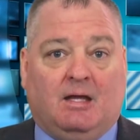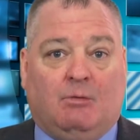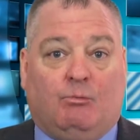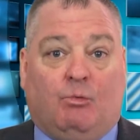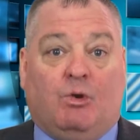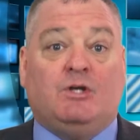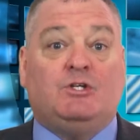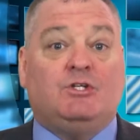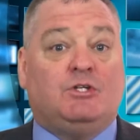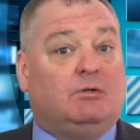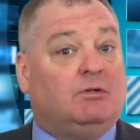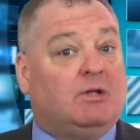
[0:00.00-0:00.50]

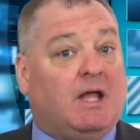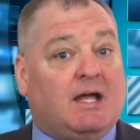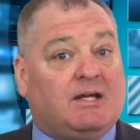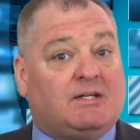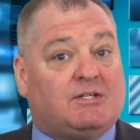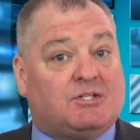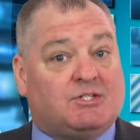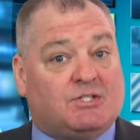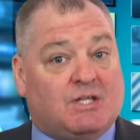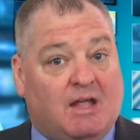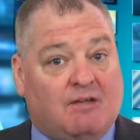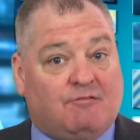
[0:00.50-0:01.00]
Would you like
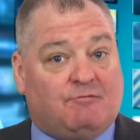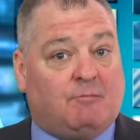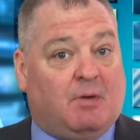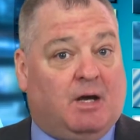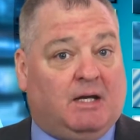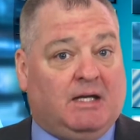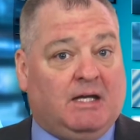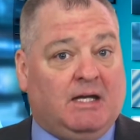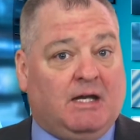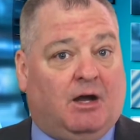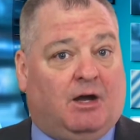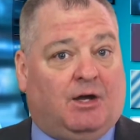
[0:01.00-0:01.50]
to save
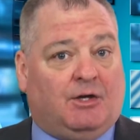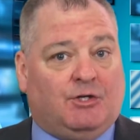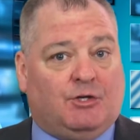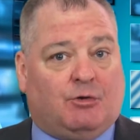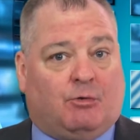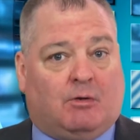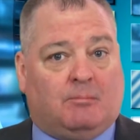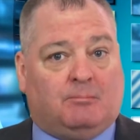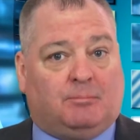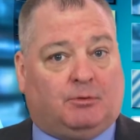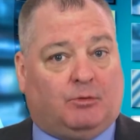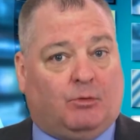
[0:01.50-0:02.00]
money on
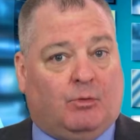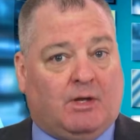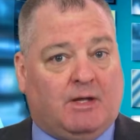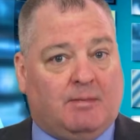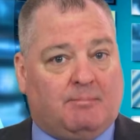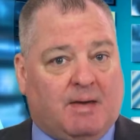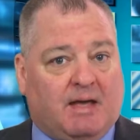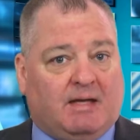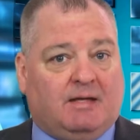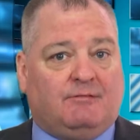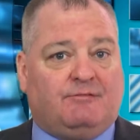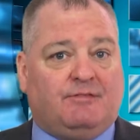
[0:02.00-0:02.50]
your employee
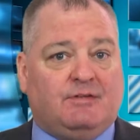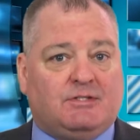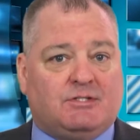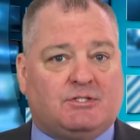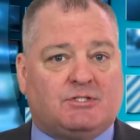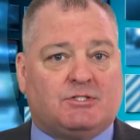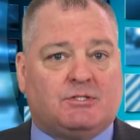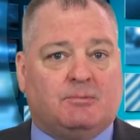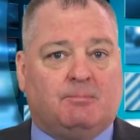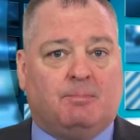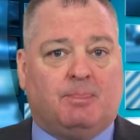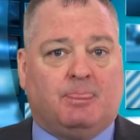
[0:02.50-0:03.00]

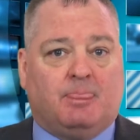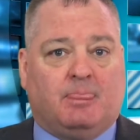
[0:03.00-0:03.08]
benefits?